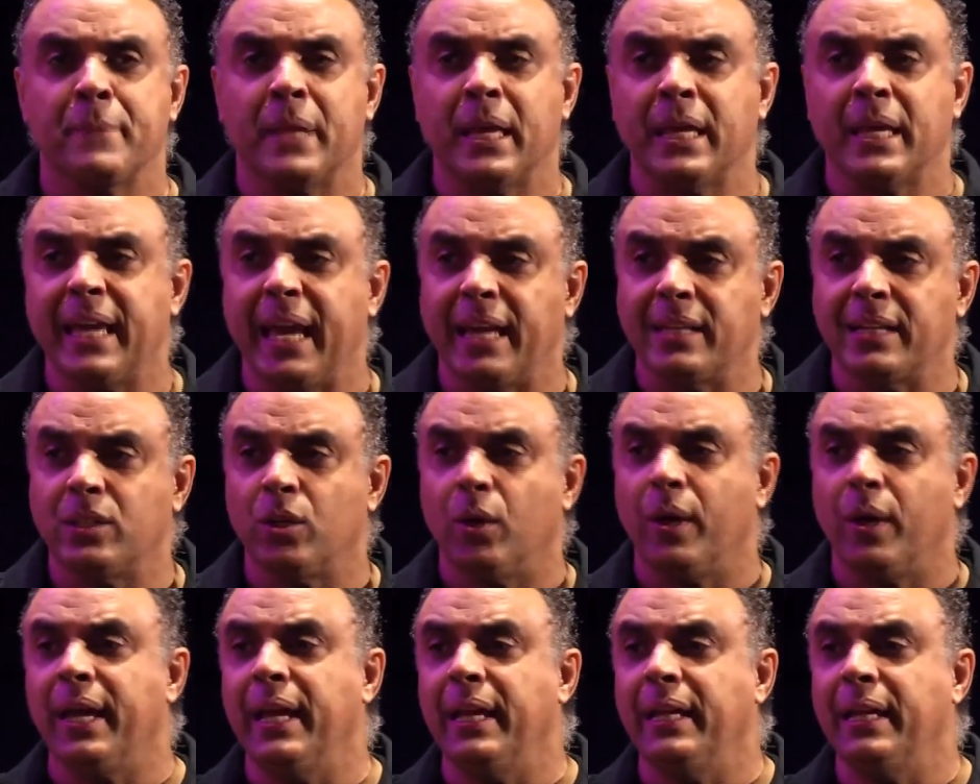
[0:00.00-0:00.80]
get your
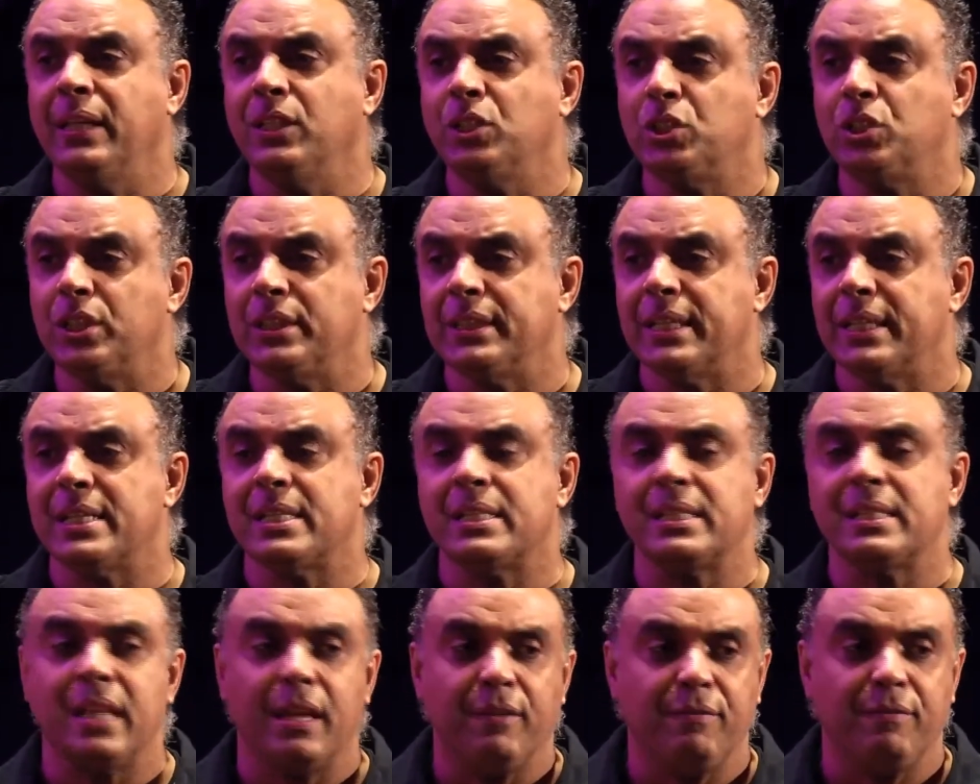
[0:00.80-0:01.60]
Healing Jesus
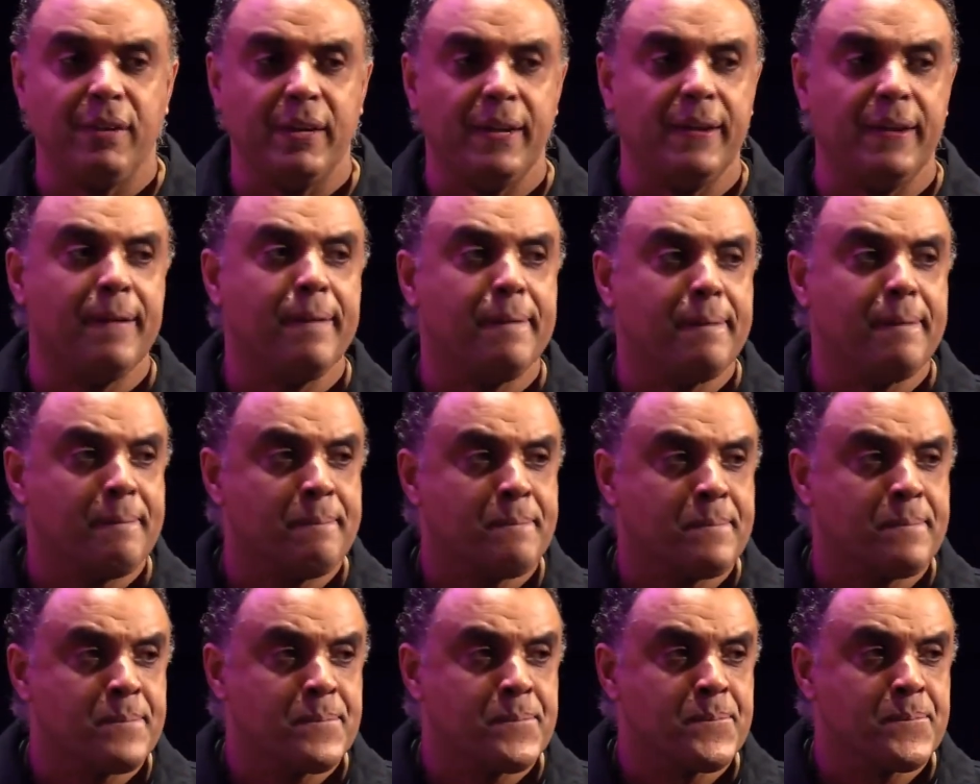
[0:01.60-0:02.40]
TV
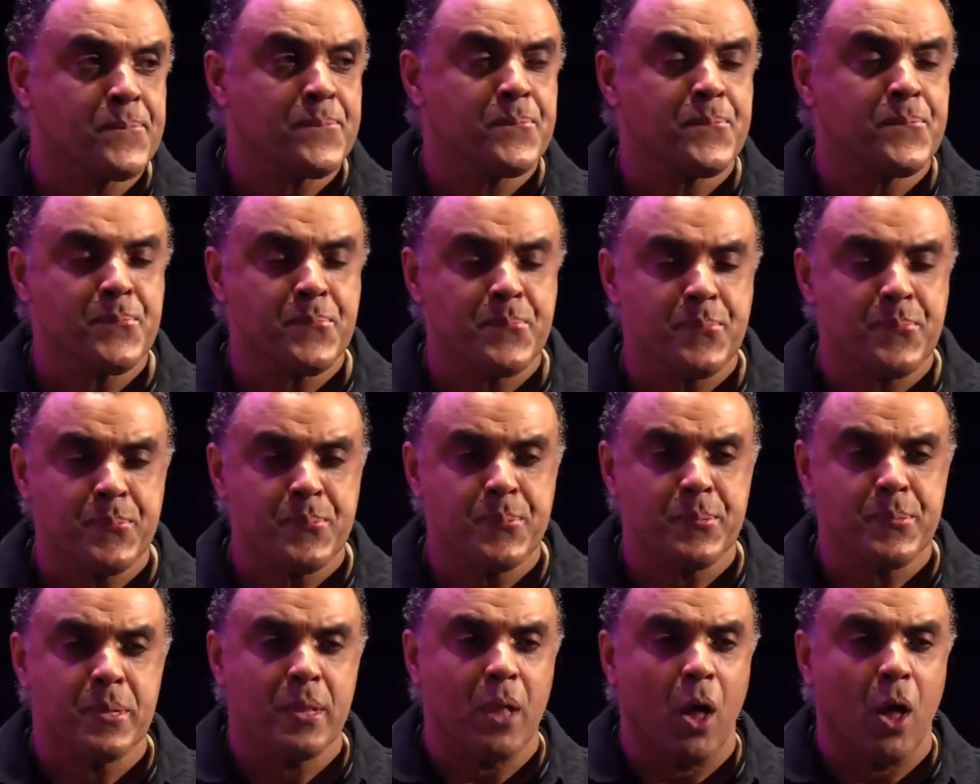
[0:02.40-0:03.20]

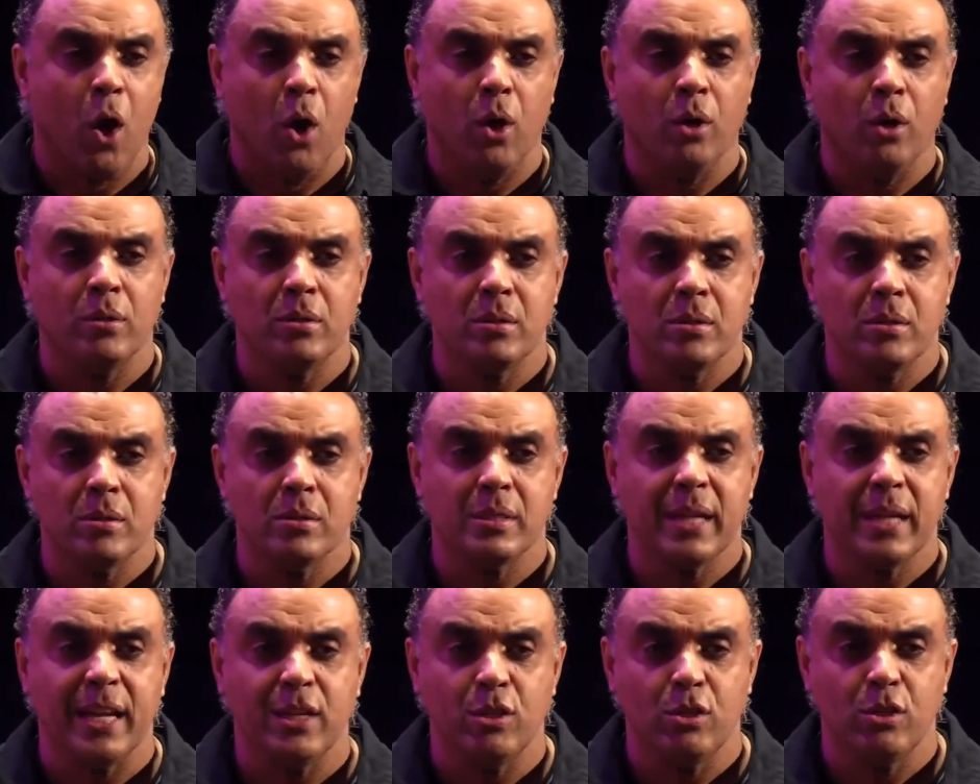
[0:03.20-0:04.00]
on,
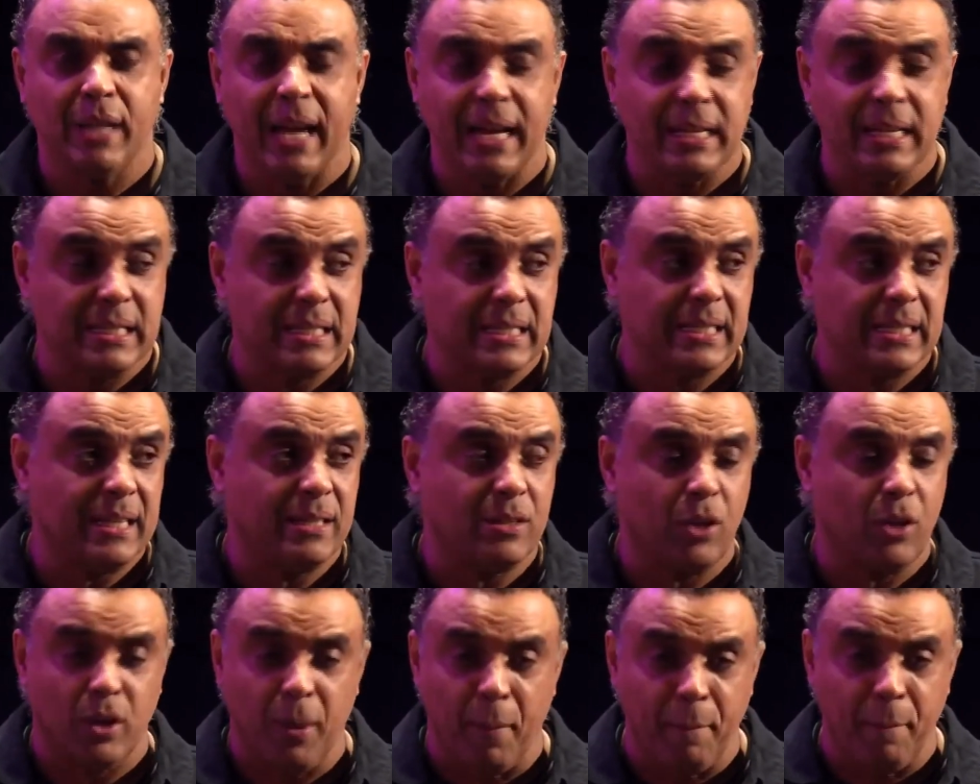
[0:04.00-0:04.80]
and you can see it
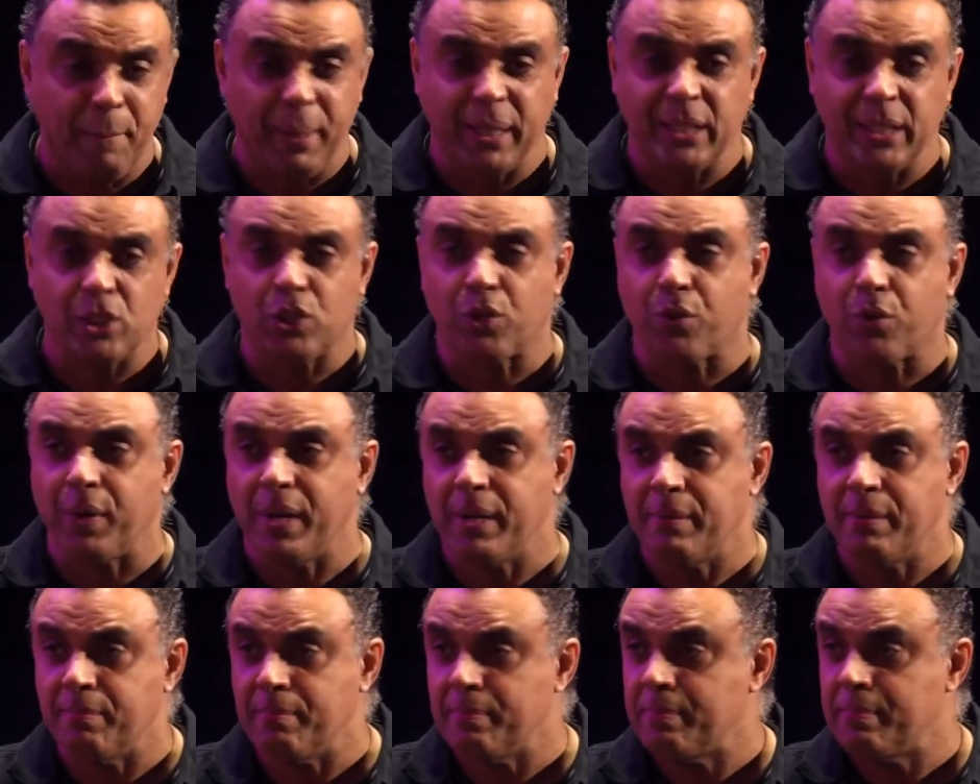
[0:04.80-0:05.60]
on a big screen.